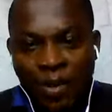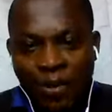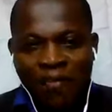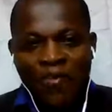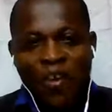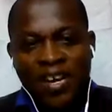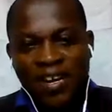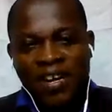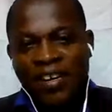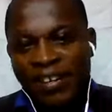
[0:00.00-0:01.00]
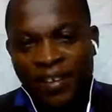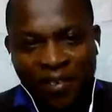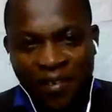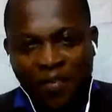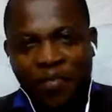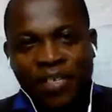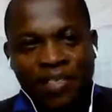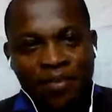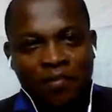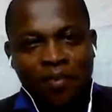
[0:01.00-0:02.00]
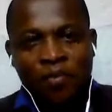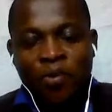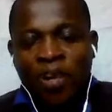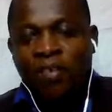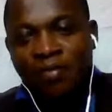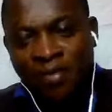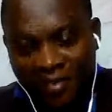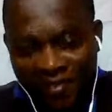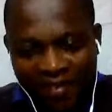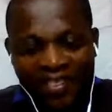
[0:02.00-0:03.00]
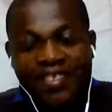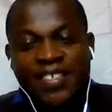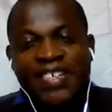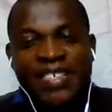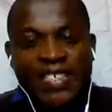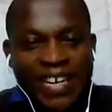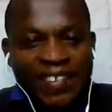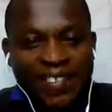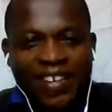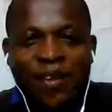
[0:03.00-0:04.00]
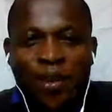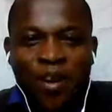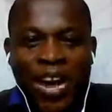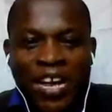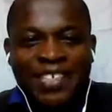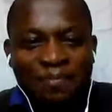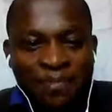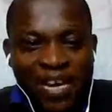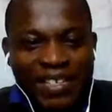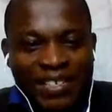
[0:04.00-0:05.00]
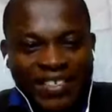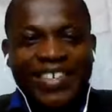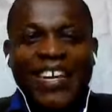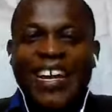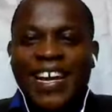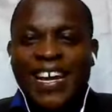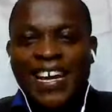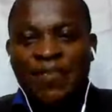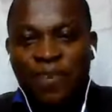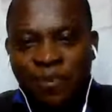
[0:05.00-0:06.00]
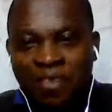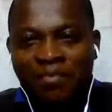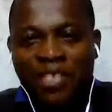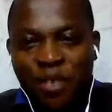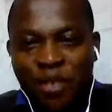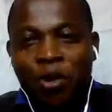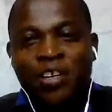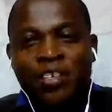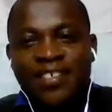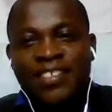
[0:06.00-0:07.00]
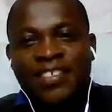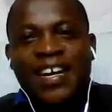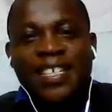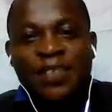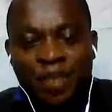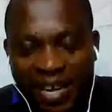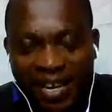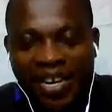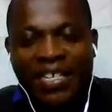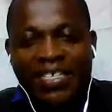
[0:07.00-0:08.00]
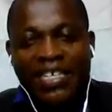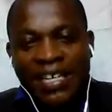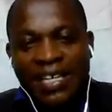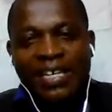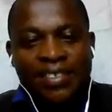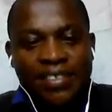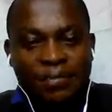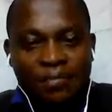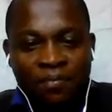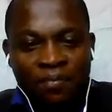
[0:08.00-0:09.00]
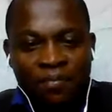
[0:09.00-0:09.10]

Hello, Africa and the rest of the world. This is the day the Lord has made, and we will rejoice and be glad in it.